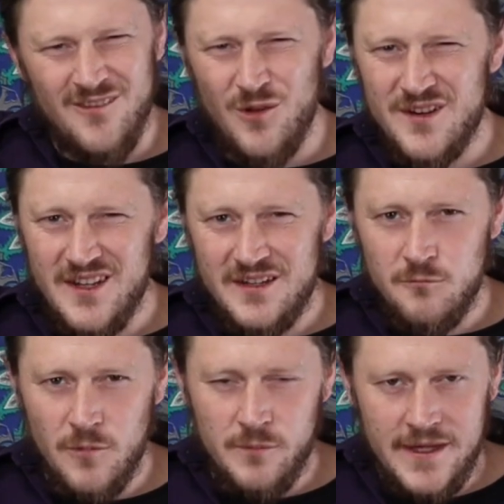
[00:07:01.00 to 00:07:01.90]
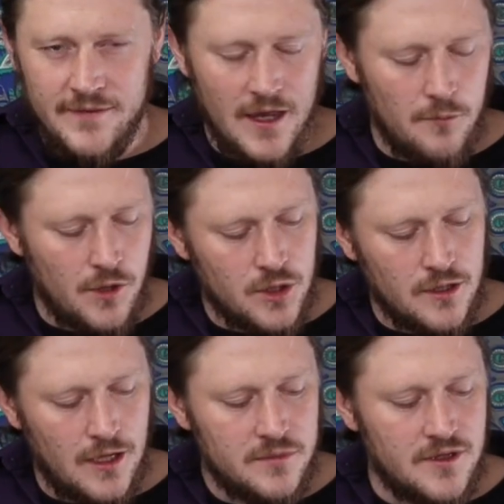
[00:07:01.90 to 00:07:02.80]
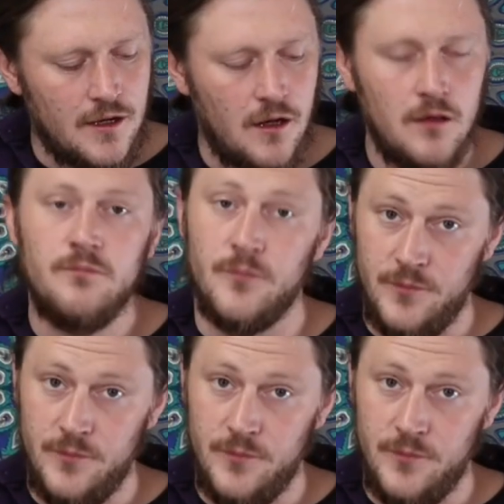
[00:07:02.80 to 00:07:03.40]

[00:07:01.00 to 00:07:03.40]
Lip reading: once I repeat that a bunch of times, then I'll